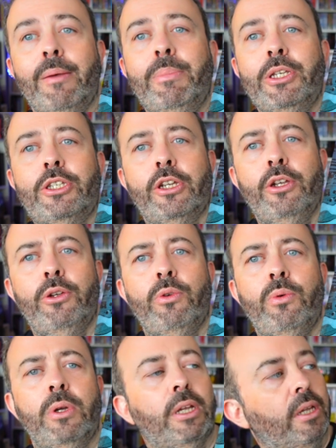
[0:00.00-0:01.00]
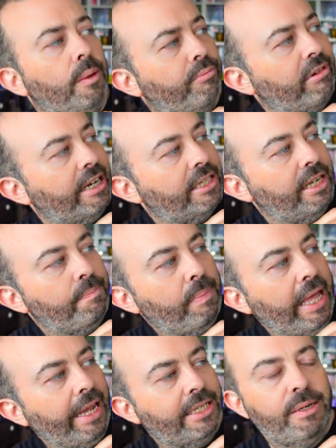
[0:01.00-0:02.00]
but two, practically
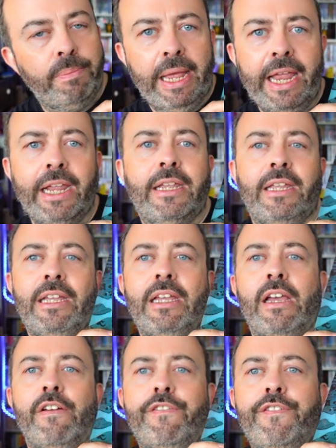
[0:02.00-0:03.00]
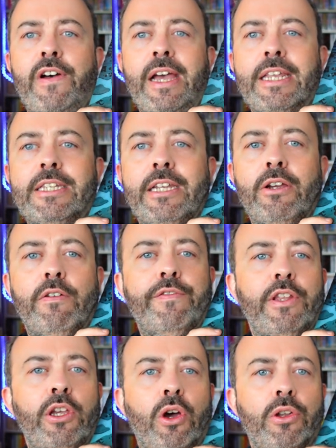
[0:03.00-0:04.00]
back to back, fighting off
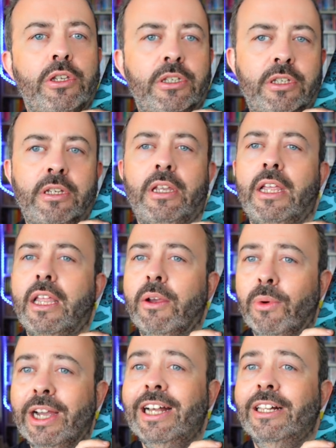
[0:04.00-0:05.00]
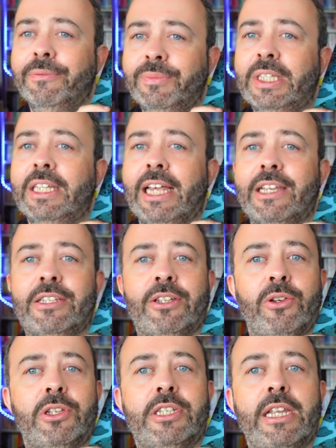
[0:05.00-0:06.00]
the odds, well, that's
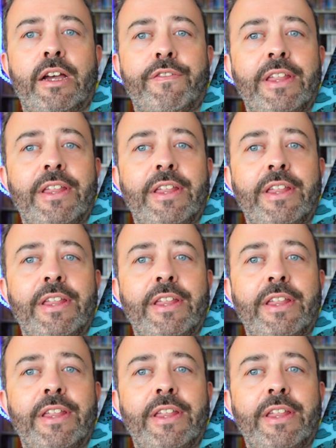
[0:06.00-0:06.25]
good stuff.